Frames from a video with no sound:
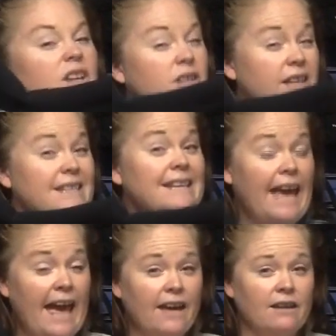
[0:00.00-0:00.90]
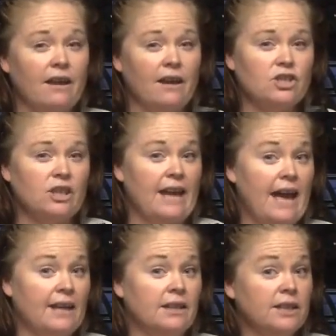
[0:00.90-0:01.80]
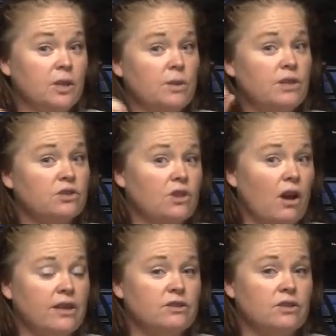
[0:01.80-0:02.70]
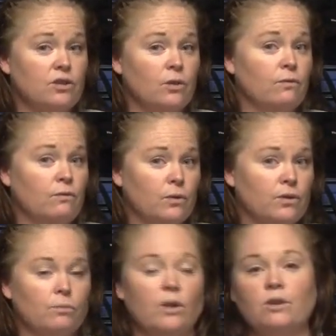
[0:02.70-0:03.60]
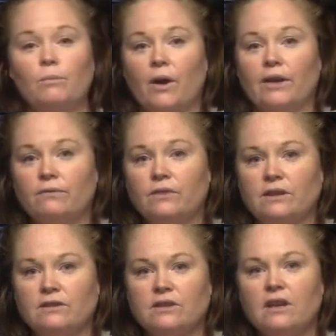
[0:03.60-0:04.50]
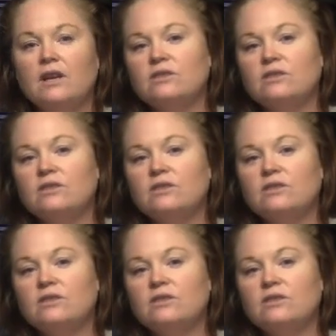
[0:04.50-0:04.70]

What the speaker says: So these can actually add a little bit of size to your foot when you're buying fins.